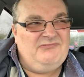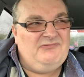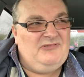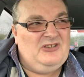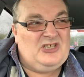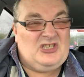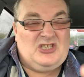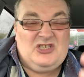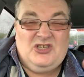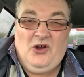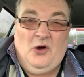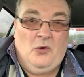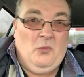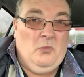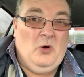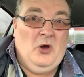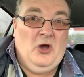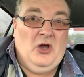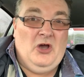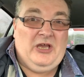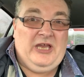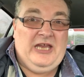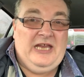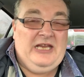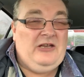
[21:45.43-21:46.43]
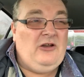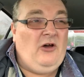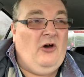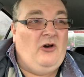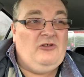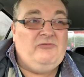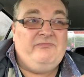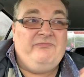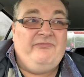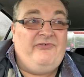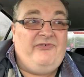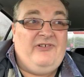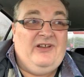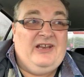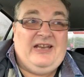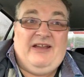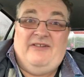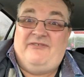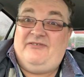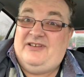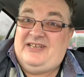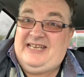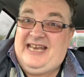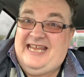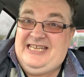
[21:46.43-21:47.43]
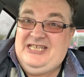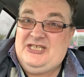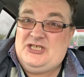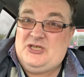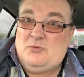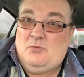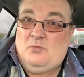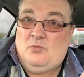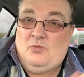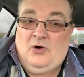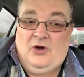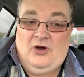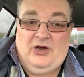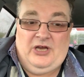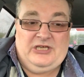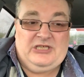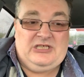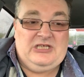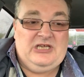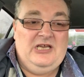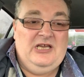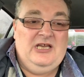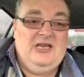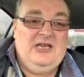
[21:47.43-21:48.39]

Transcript: that's not working on for Nationwide.